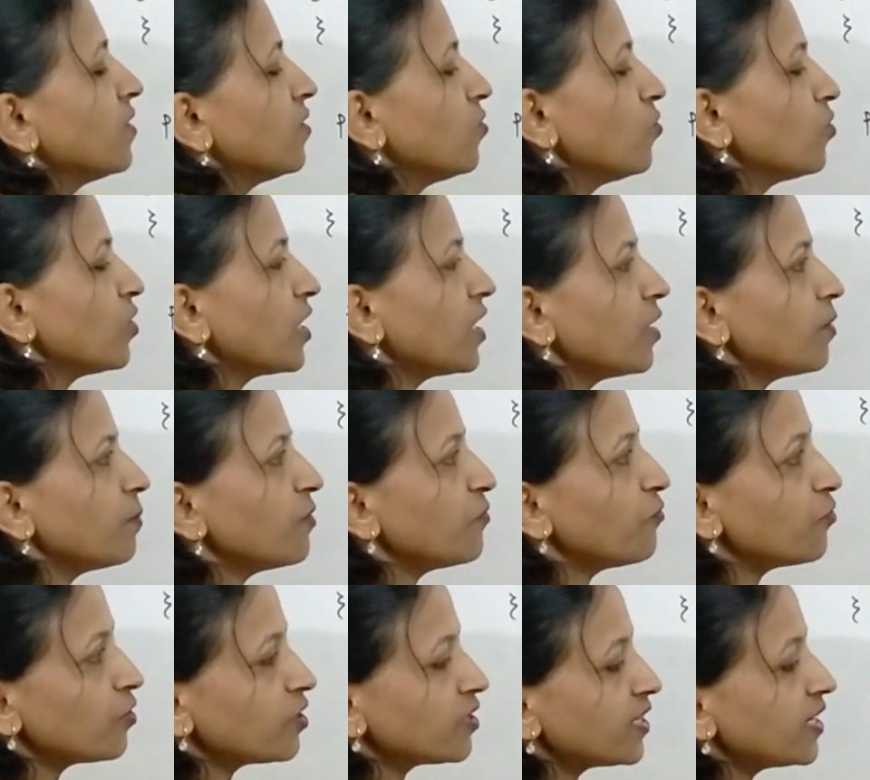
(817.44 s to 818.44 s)
Okay,
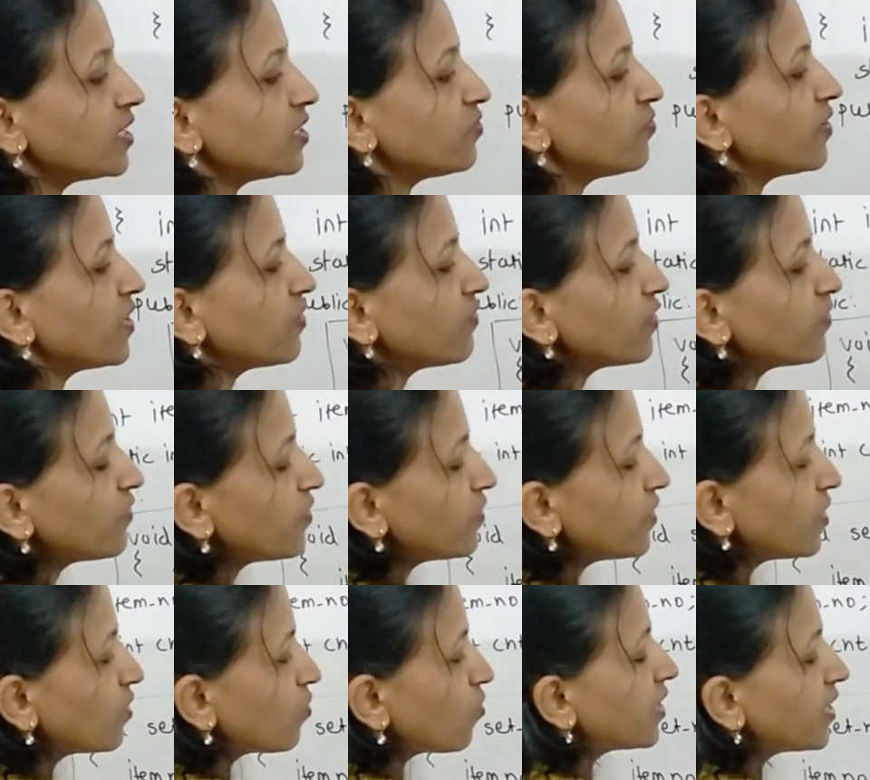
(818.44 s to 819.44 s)
before that, whenever we
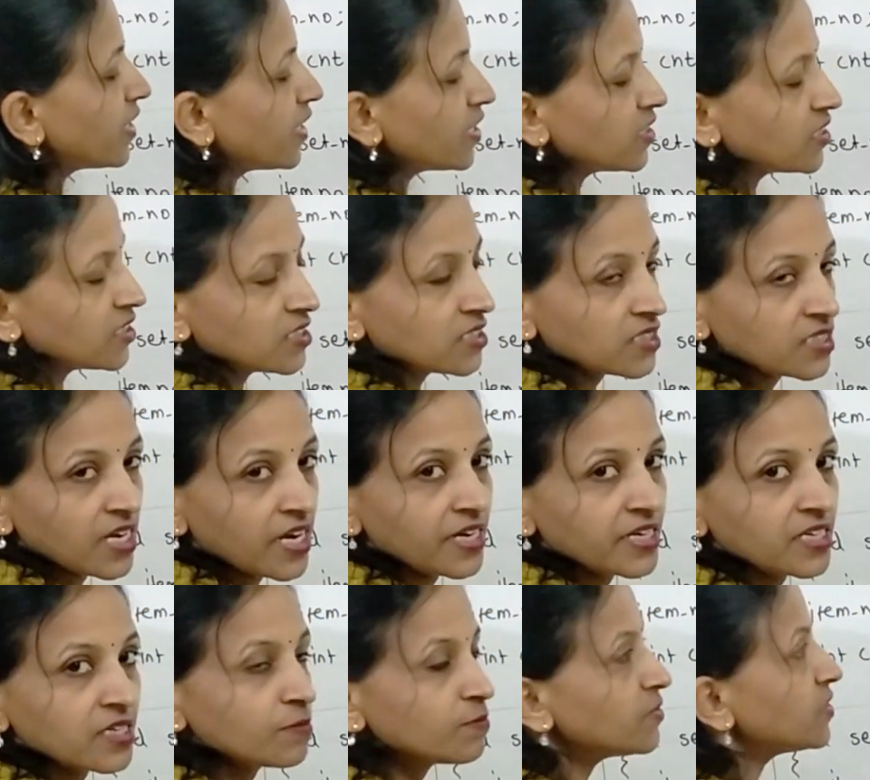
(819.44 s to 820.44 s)
will create this item